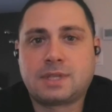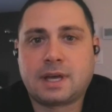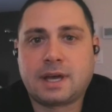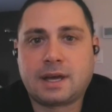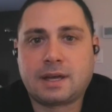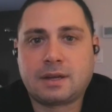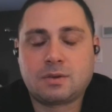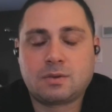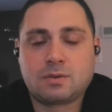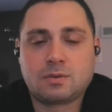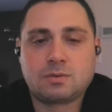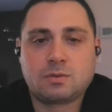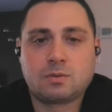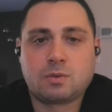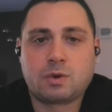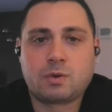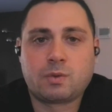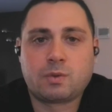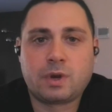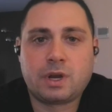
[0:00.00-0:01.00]
that
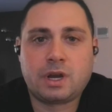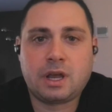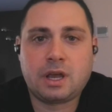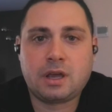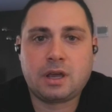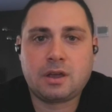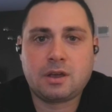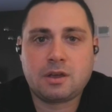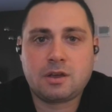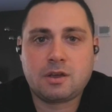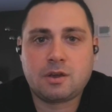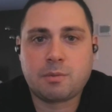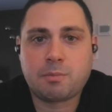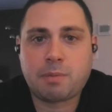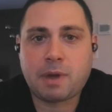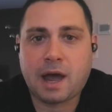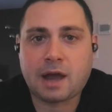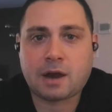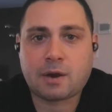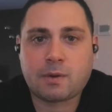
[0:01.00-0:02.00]
when reading your
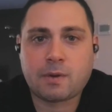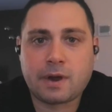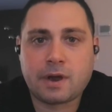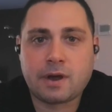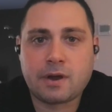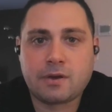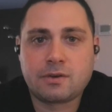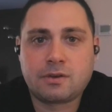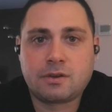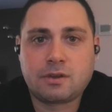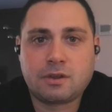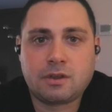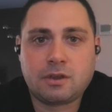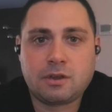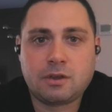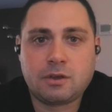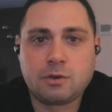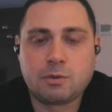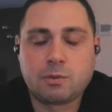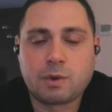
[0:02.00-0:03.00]
background,
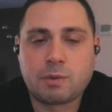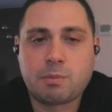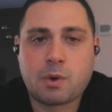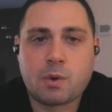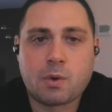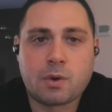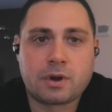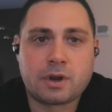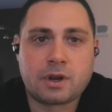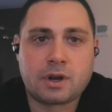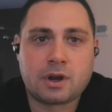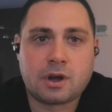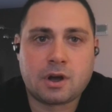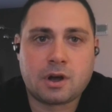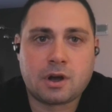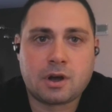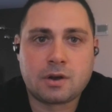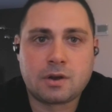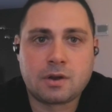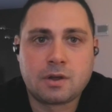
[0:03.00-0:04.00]
you reported
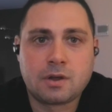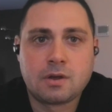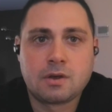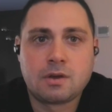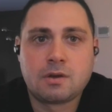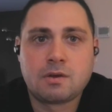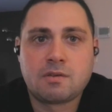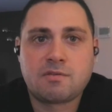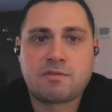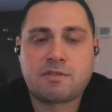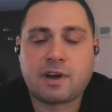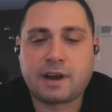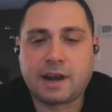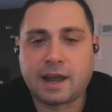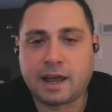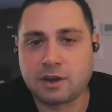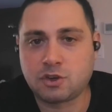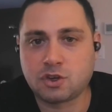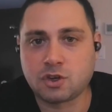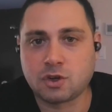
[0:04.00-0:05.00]
on
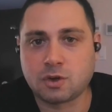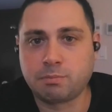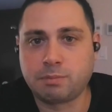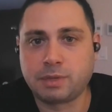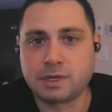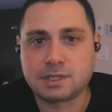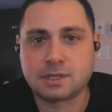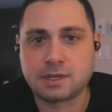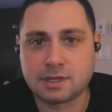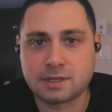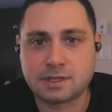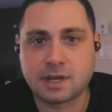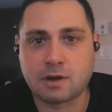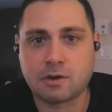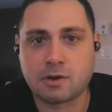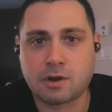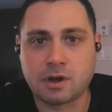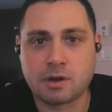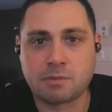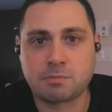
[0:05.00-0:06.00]
financial business
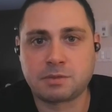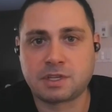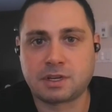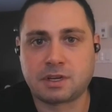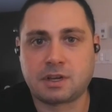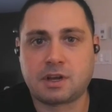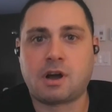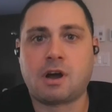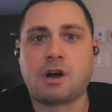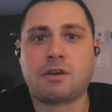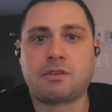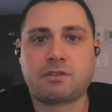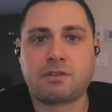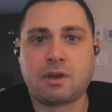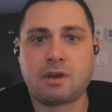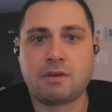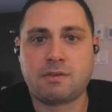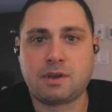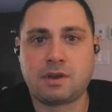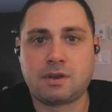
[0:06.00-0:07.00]
outcomes and cost
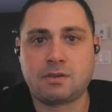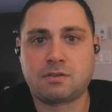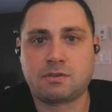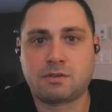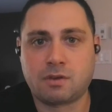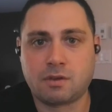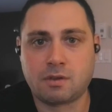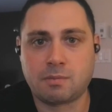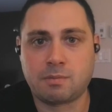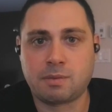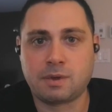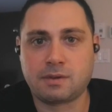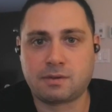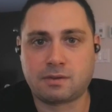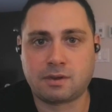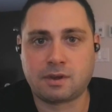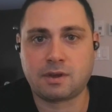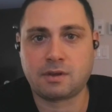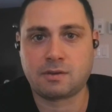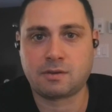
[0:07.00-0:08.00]
savings to the
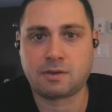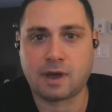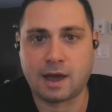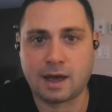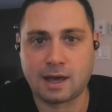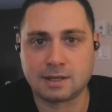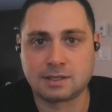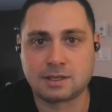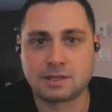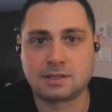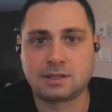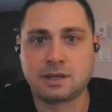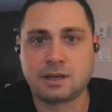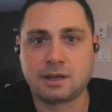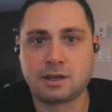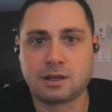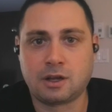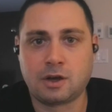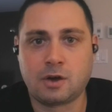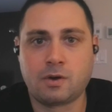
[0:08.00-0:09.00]
business as a
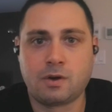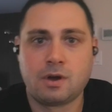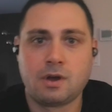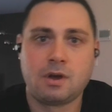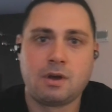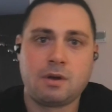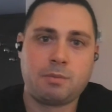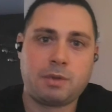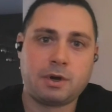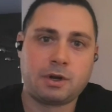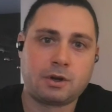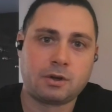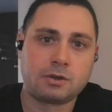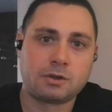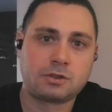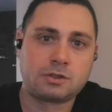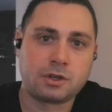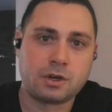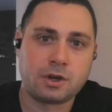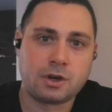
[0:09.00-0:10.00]
CLO, but
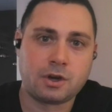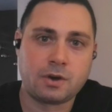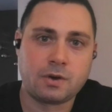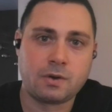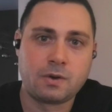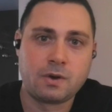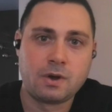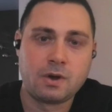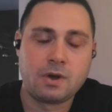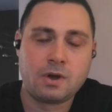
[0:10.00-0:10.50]
also